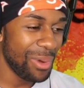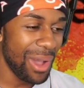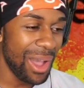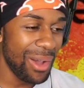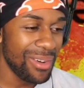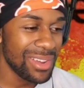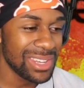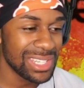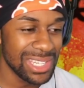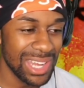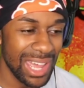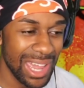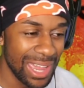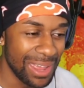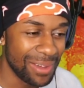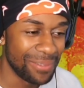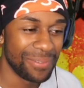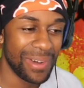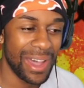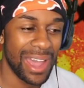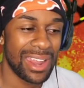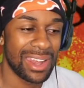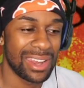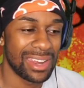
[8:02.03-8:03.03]
was not
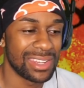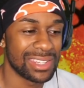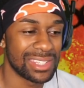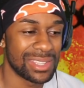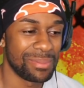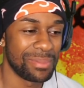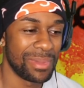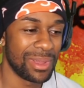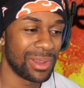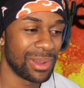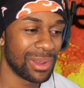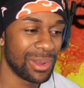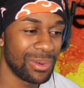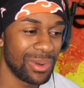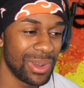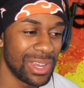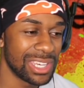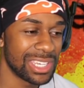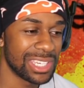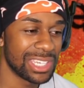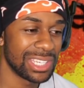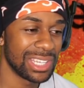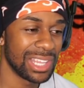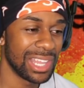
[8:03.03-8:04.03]
invited is the bigger question.